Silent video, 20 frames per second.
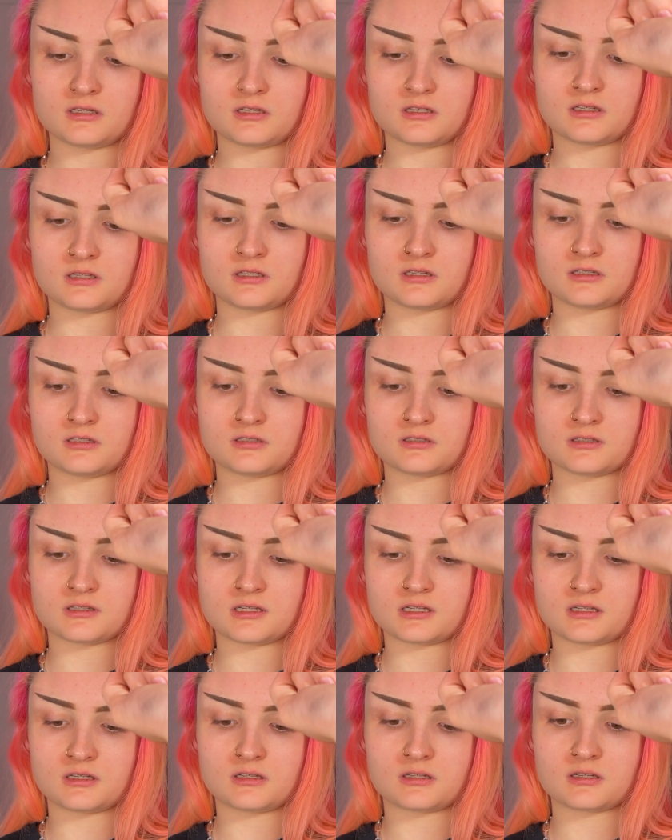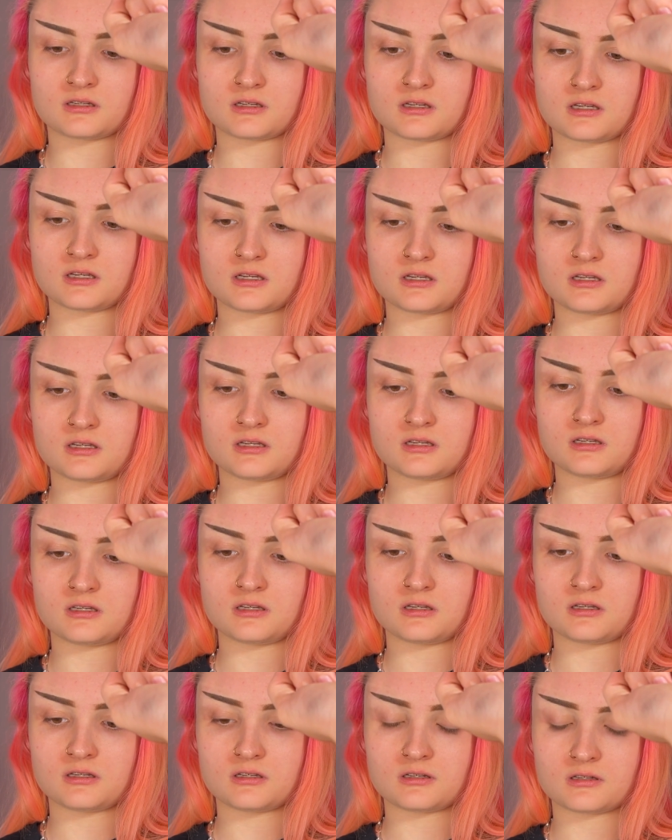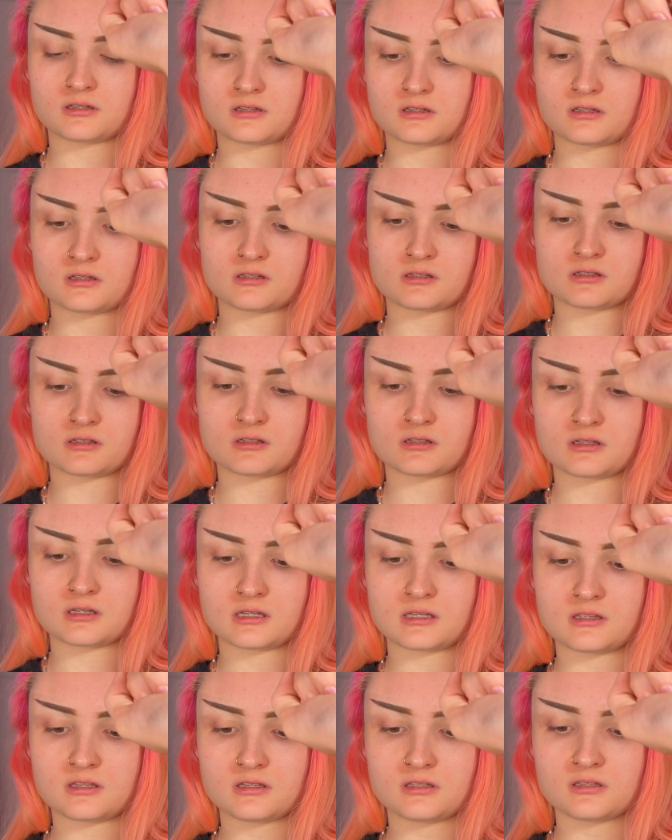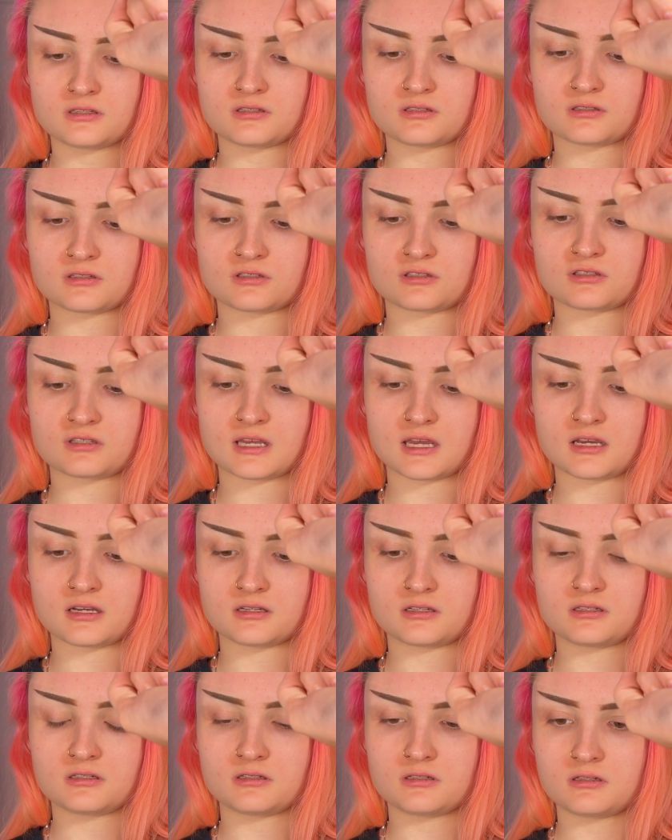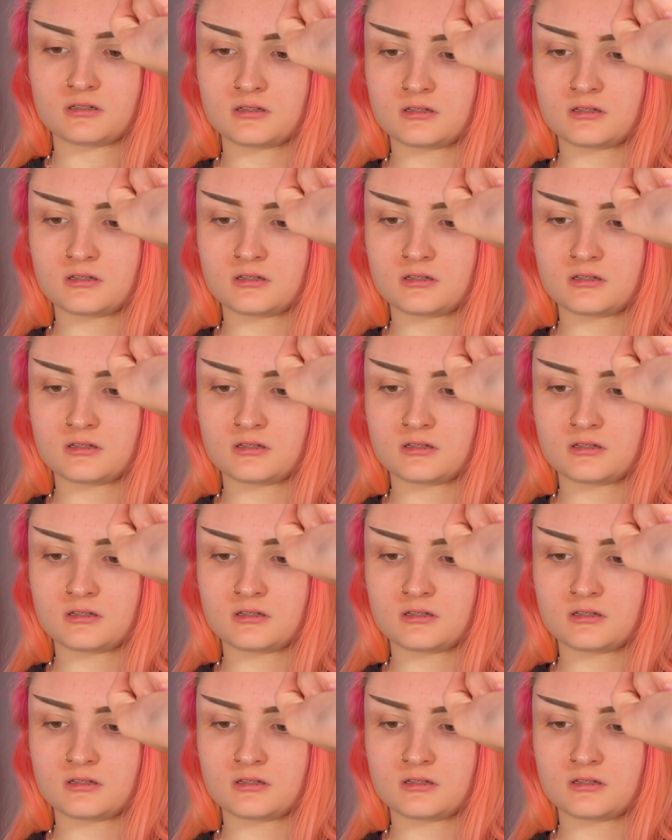It is like a, I think this is a satin,